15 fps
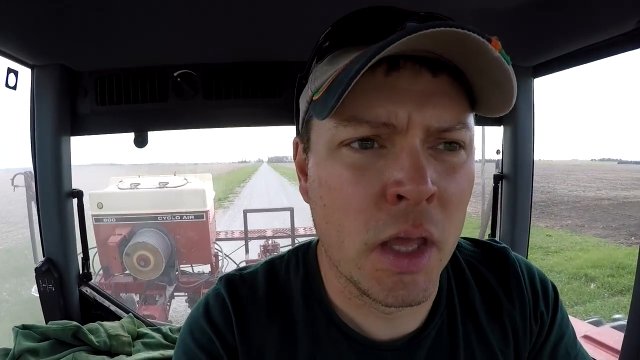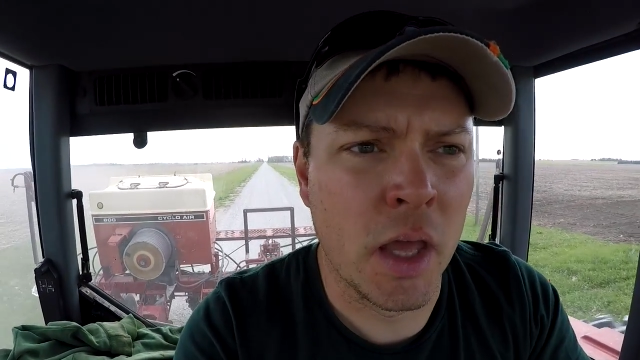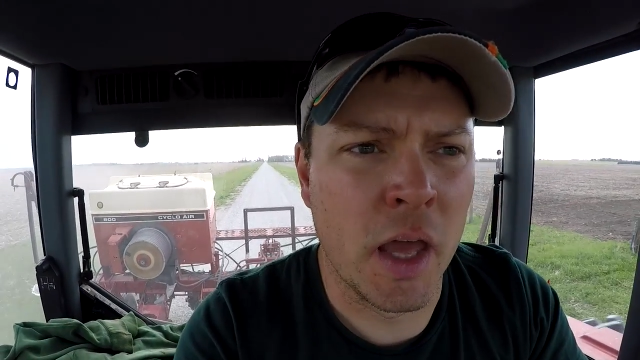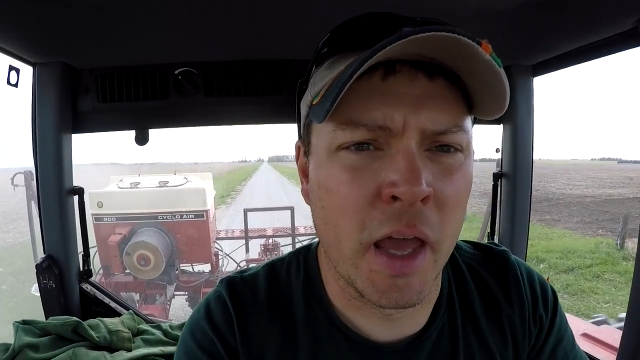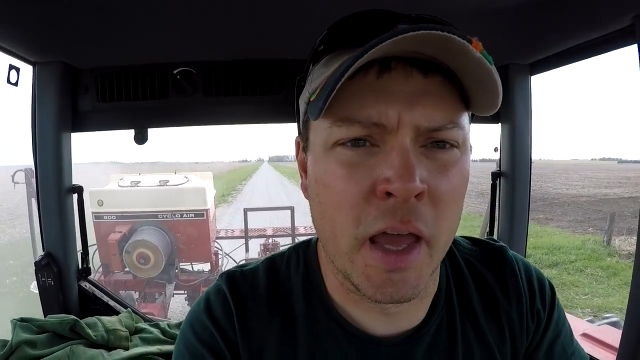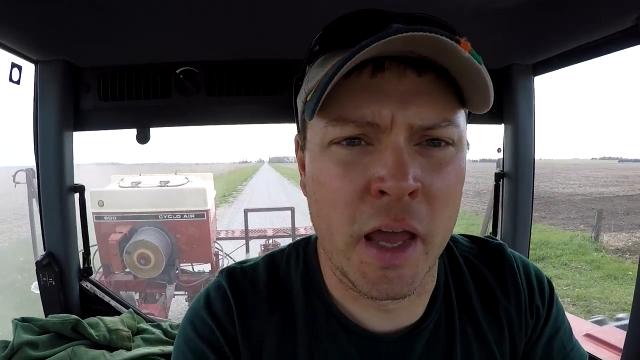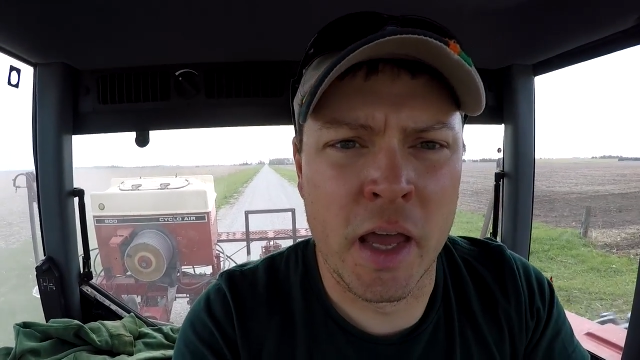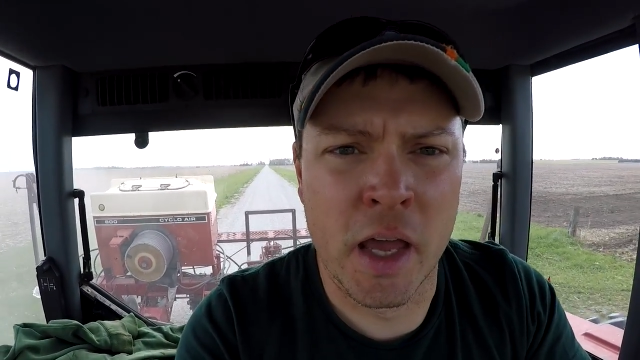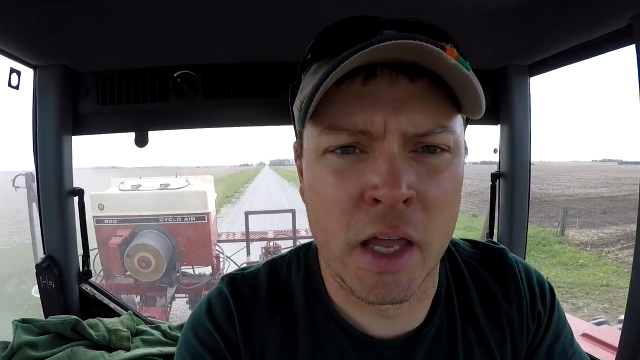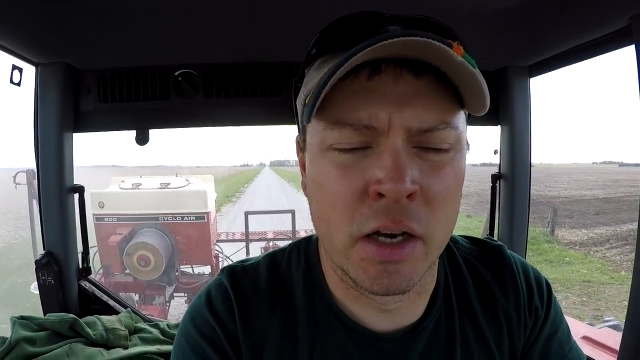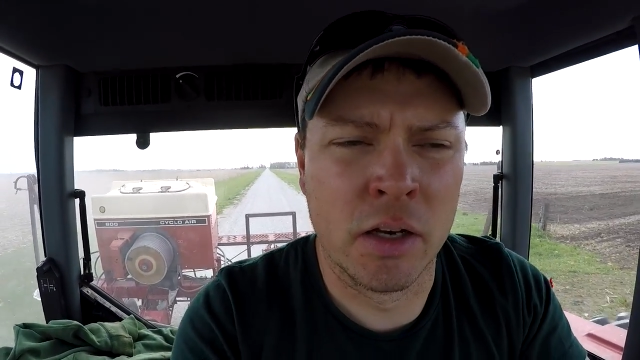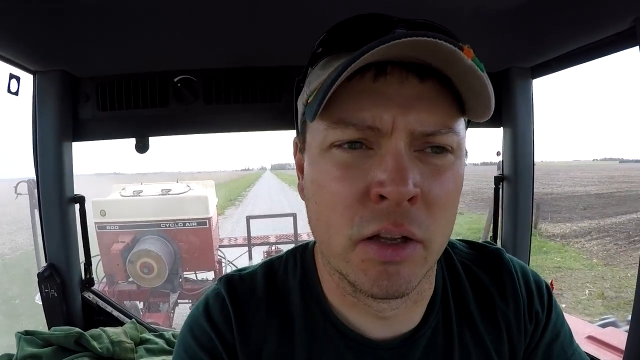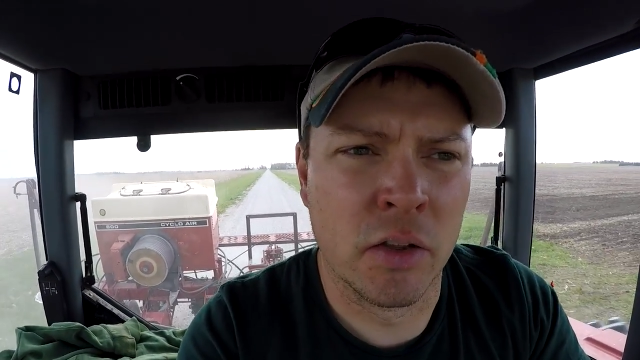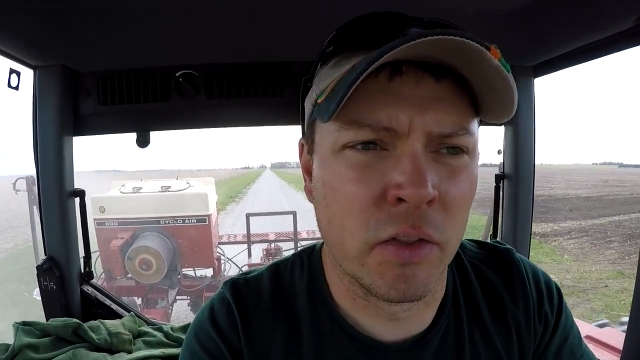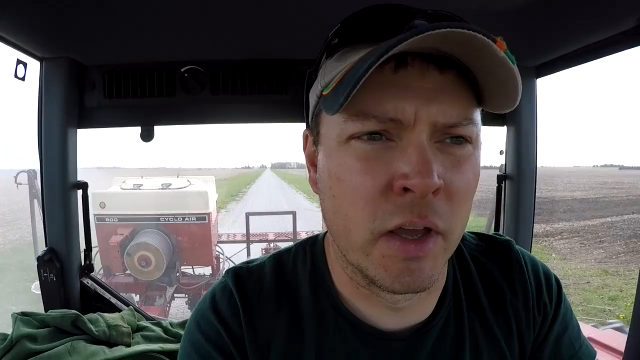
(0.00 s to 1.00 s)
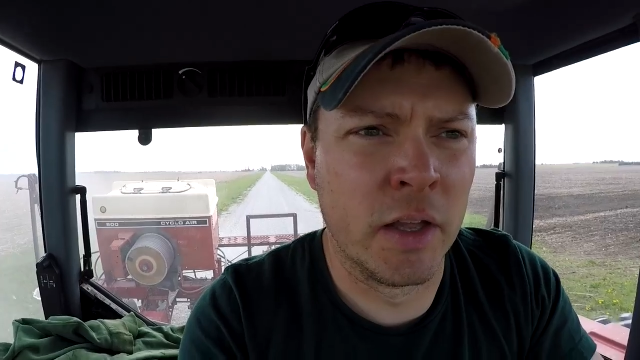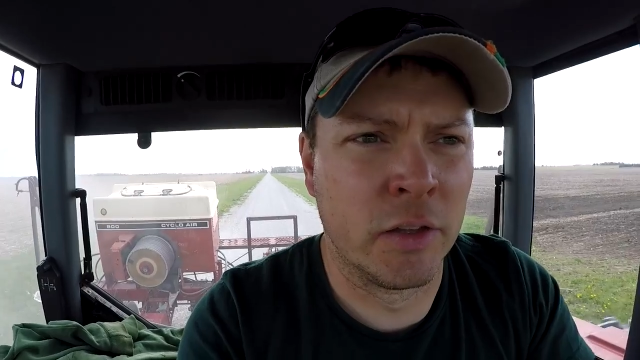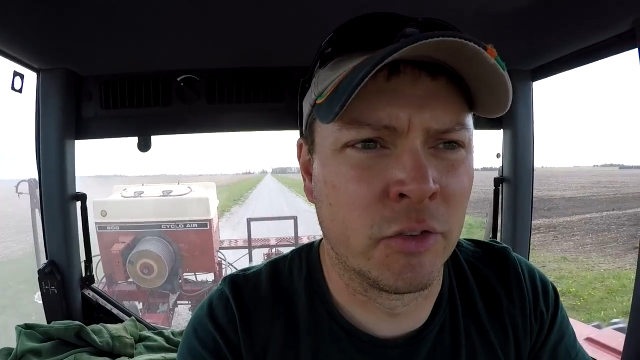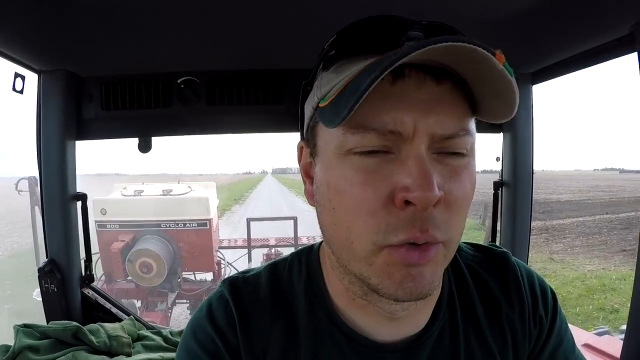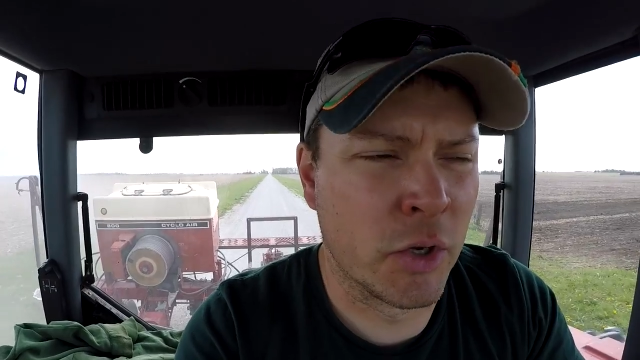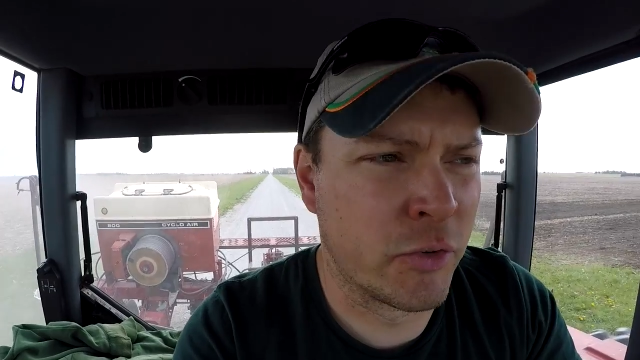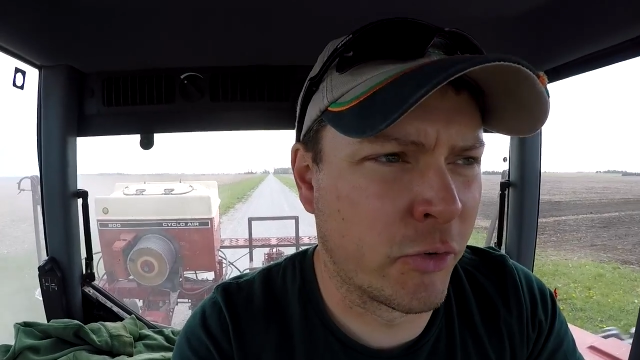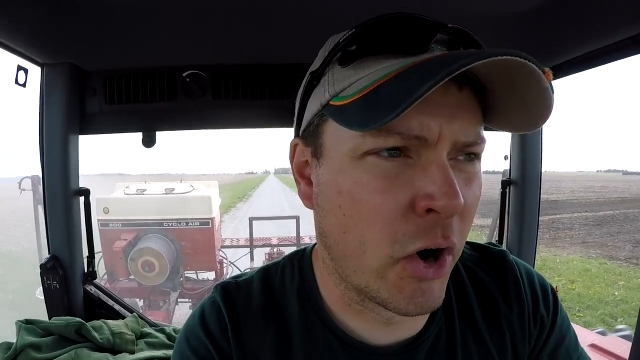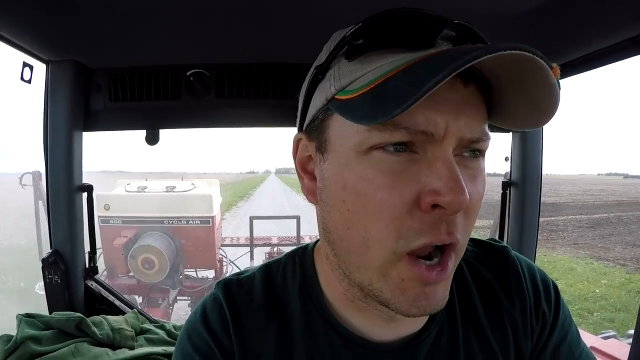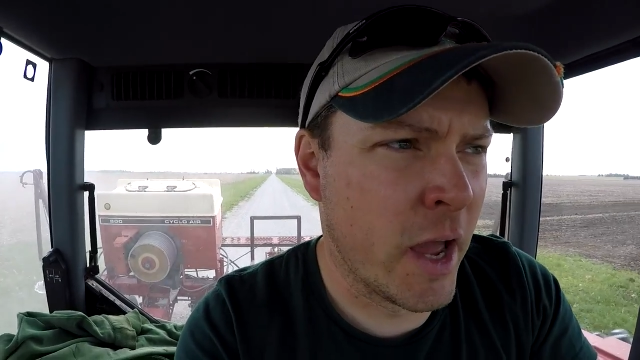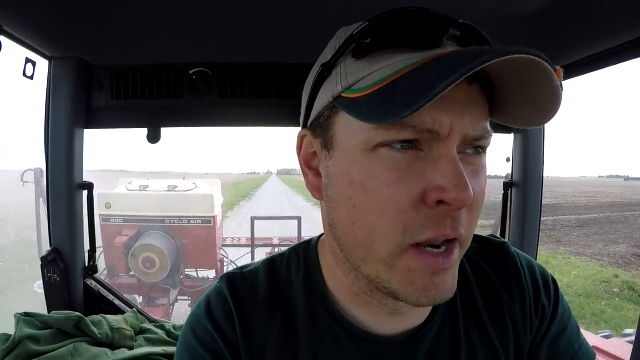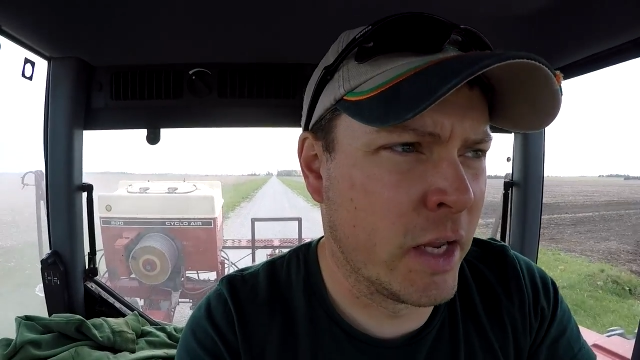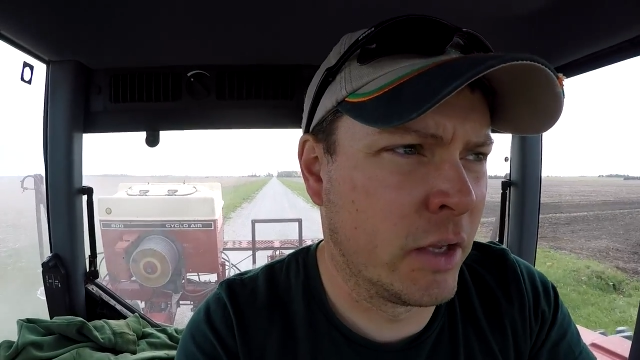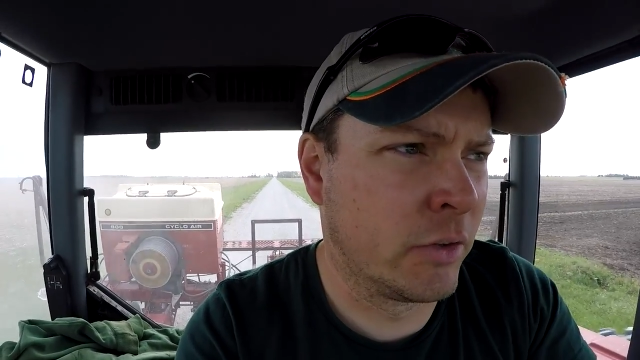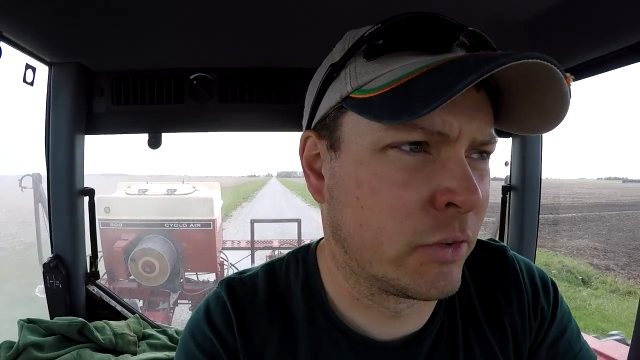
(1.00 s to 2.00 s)
and then switch
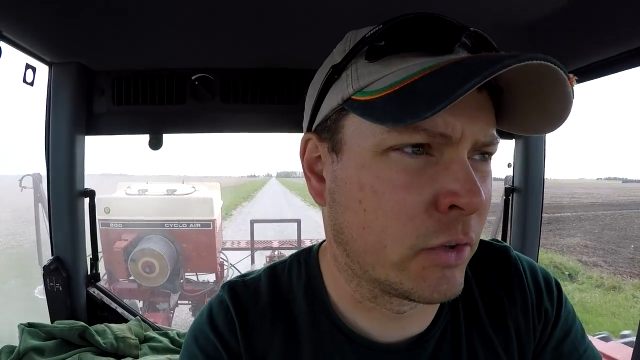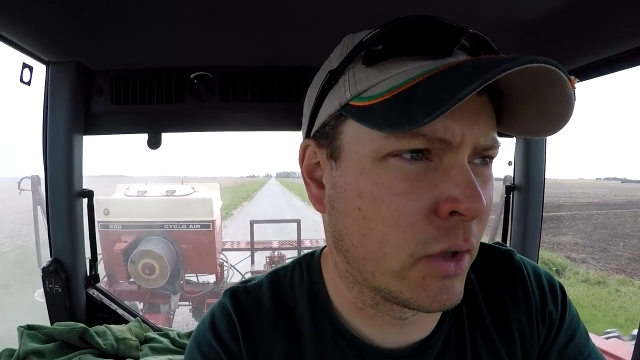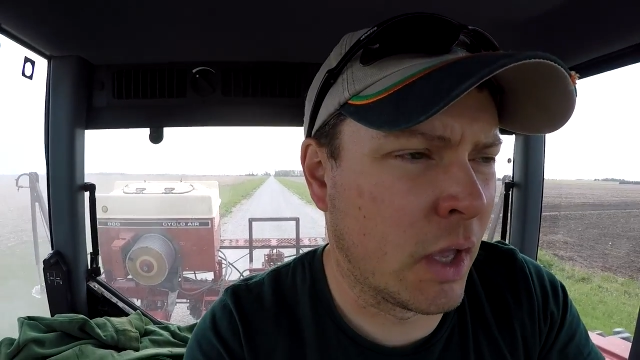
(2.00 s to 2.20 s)
varieties